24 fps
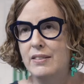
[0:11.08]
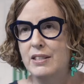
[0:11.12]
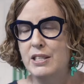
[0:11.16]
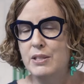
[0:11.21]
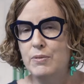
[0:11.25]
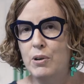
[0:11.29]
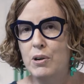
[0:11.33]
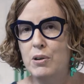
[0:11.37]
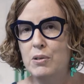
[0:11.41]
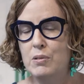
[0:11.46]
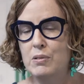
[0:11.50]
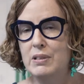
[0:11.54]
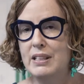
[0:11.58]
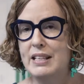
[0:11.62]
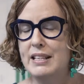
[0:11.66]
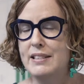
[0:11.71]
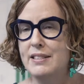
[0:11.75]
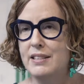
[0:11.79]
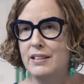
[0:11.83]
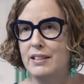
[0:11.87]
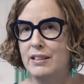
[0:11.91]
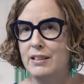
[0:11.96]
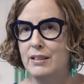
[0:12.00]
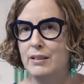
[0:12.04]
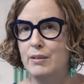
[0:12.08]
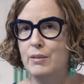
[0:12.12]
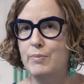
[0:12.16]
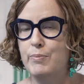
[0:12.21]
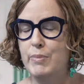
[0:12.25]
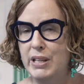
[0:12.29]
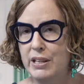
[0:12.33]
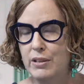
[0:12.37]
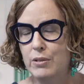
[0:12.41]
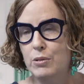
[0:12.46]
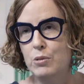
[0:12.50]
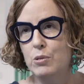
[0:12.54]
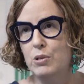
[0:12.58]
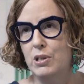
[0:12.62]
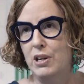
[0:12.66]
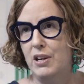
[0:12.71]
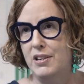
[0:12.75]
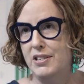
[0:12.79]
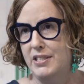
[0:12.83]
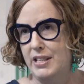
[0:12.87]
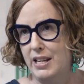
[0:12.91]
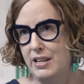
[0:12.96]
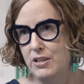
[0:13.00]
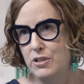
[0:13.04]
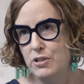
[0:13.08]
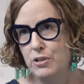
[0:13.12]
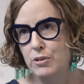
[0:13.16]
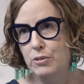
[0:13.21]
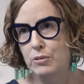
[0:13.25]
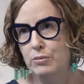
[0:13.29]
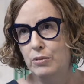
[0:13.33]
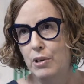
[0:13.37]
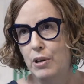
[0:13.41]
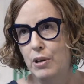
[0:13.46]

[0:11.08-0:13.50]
This role is a big organisational